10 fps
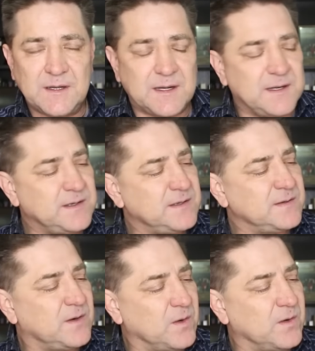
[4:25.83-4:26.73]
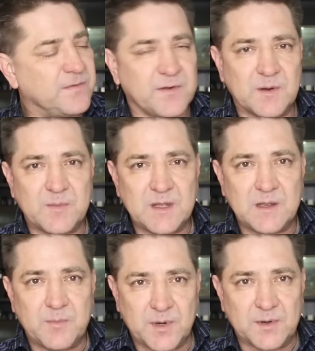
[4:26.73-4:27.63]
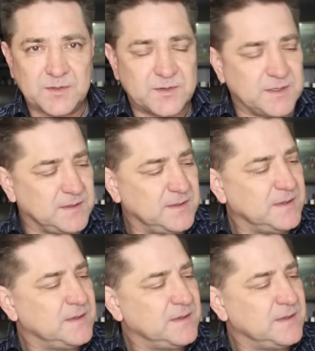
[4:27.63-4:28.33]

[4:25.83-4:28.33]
hole from the pearl drill.